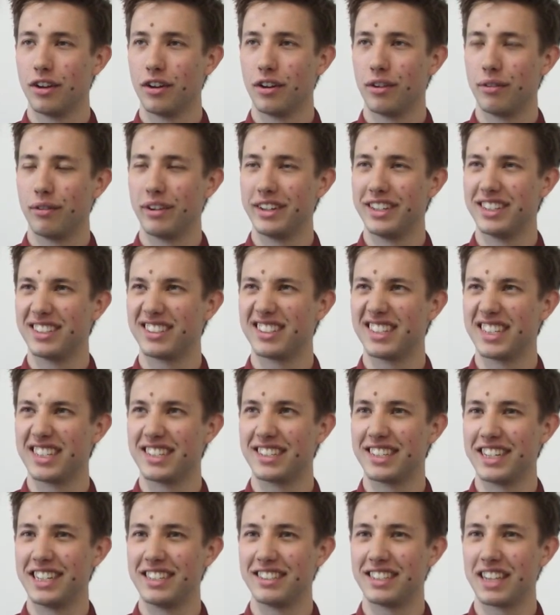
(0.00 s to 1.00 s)
when you're
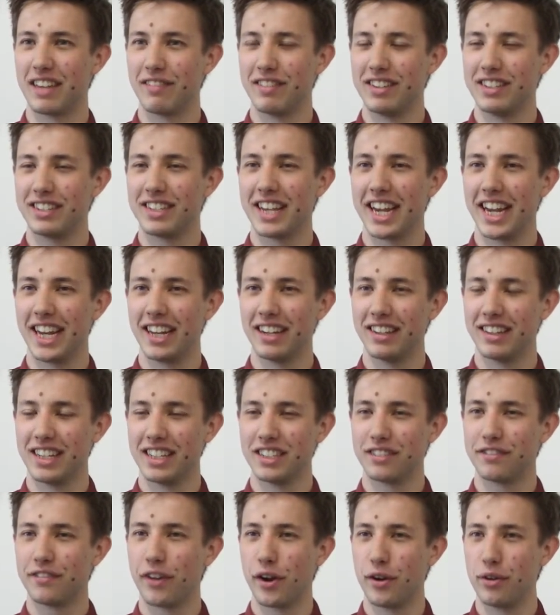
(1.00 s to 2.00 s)
16, 17, and
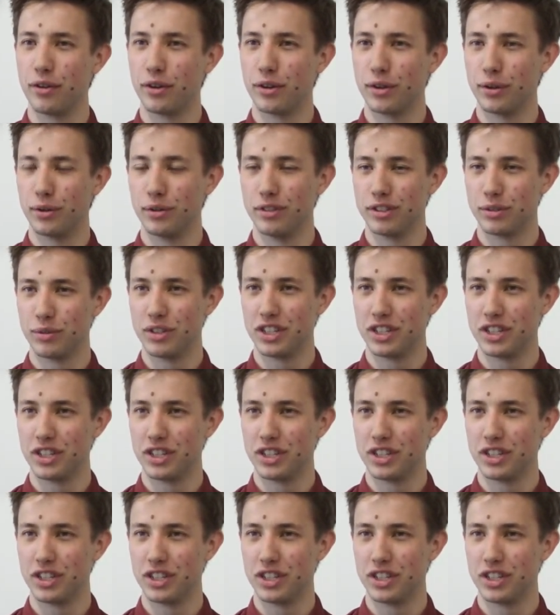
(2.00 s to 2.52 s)
there's phone calls